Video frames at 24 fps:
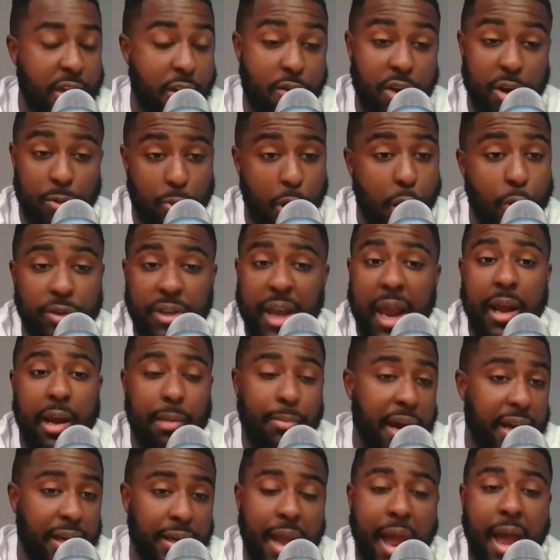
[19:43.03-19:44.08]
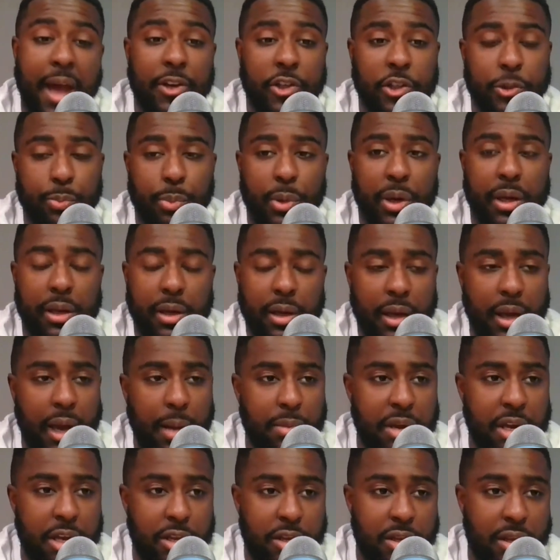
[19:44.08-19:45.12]
can rotate them, I guess, but I
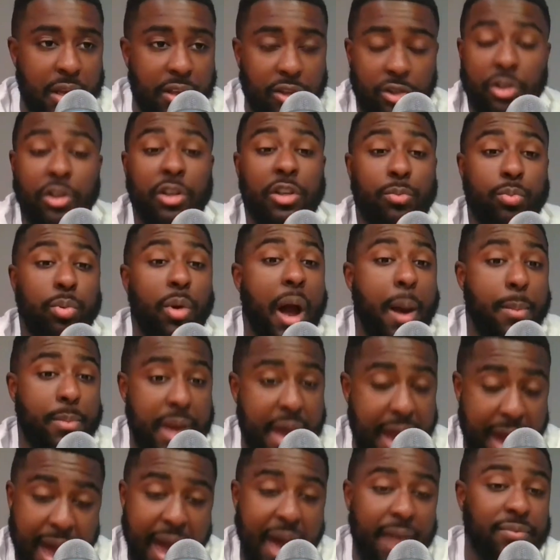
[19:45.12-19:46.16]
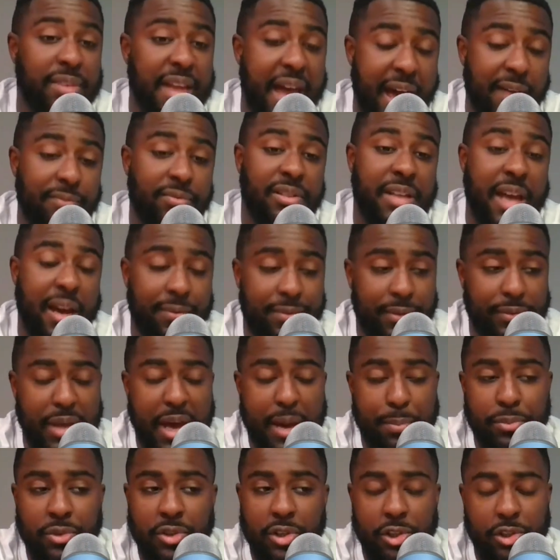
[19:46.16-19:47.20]
mean, it's good problem to have depth at
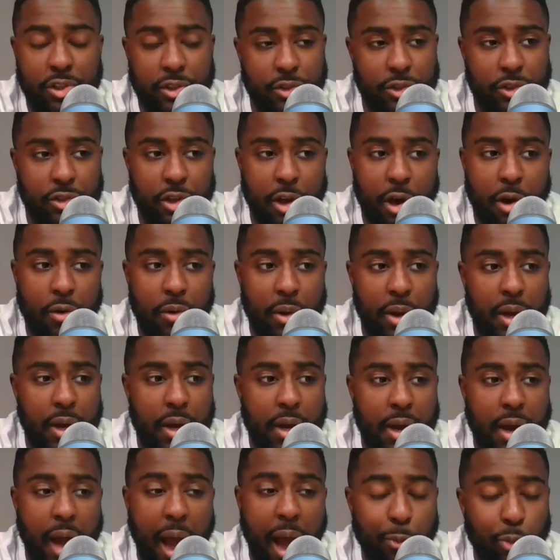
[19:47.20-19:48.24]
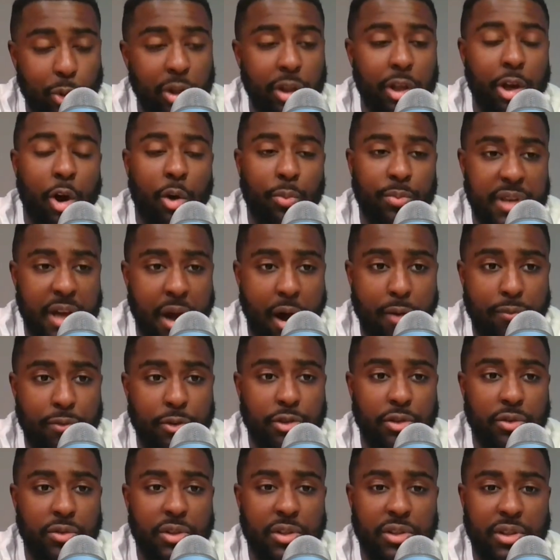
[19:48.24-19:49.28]
that position. So I really hope Dee
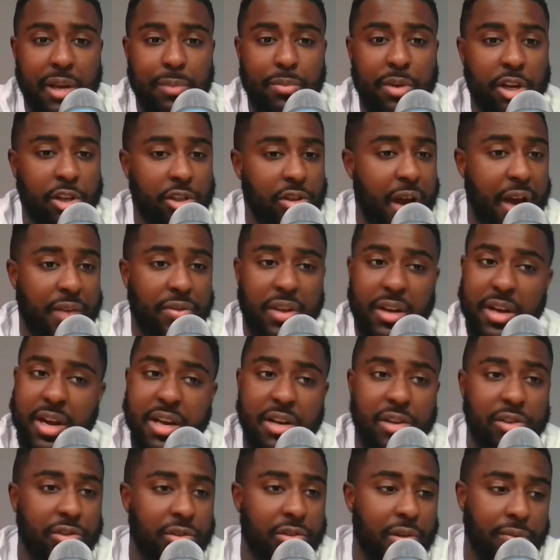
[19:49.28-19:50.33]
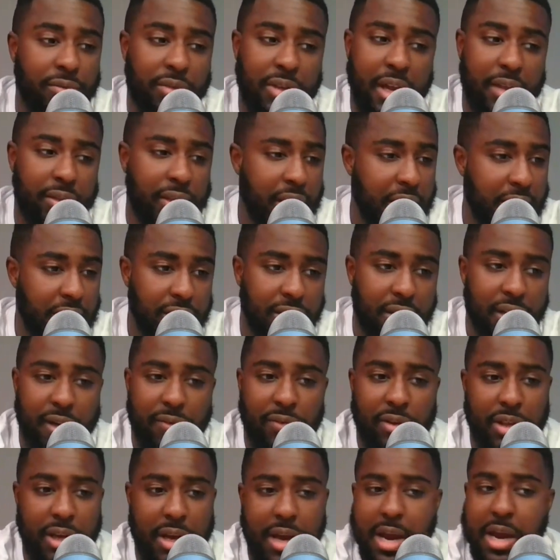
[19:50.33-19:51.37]
Alford's on this team next year. I think he deserves it. I think he's done
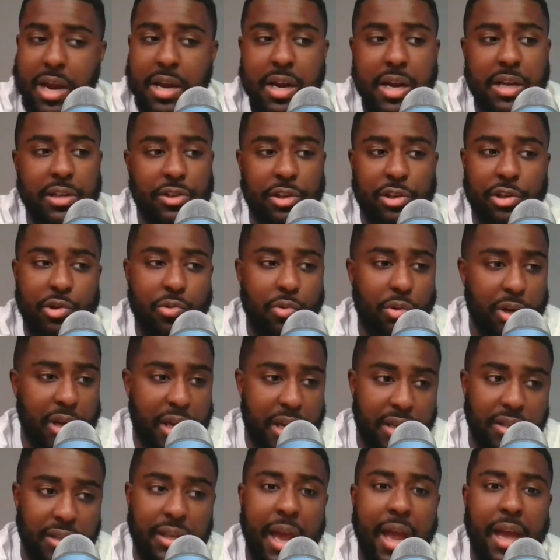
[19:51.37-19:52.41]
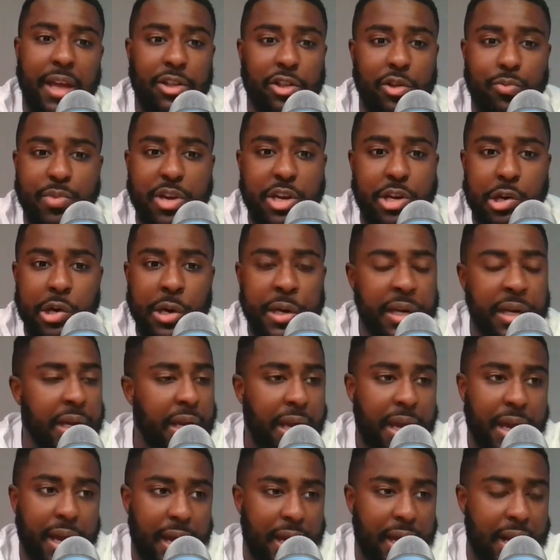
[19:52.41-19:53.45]
everything he needs to do on his end to be good,
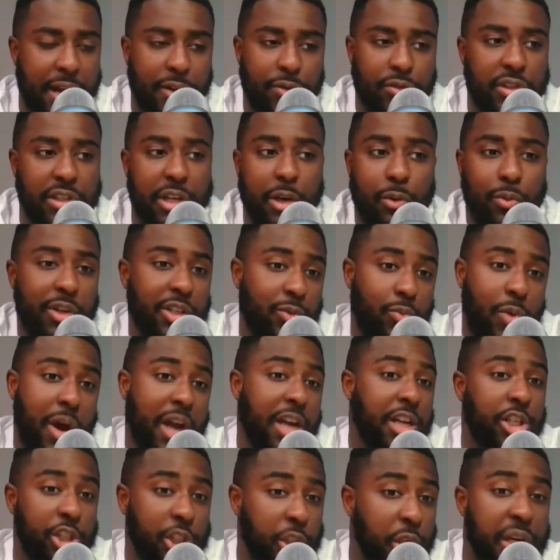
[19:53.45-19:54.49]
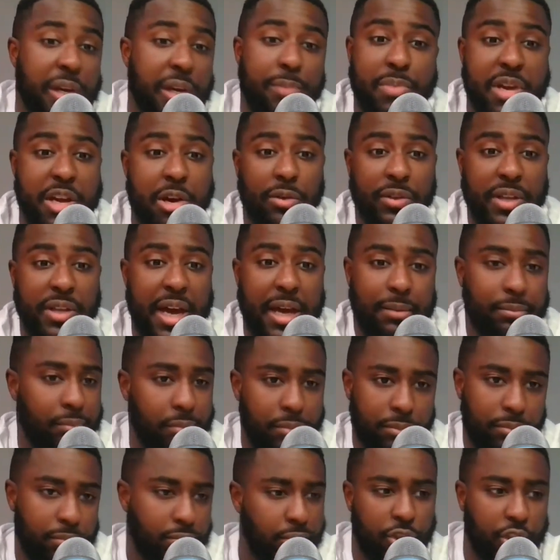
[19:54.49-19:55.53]
and I don't see a reason why he shouldn't be on that.
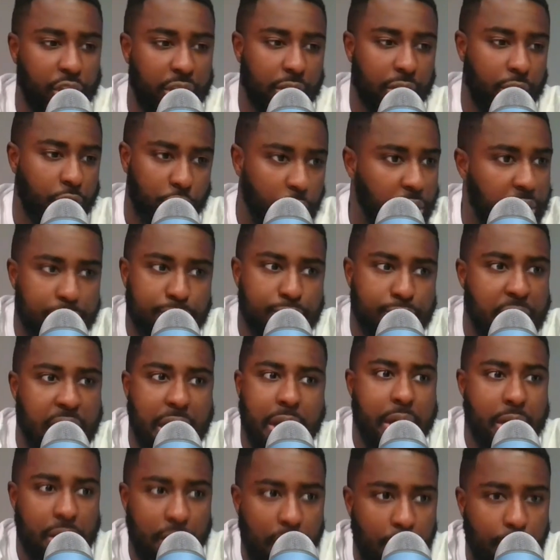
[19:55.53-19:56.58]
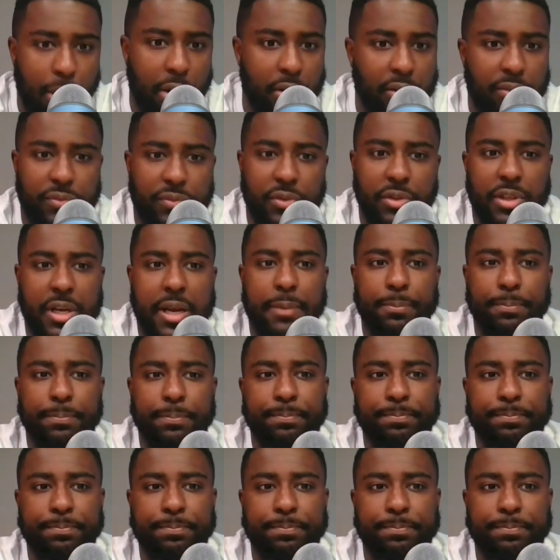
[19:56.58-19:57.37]
Shouldn't be a part of the team.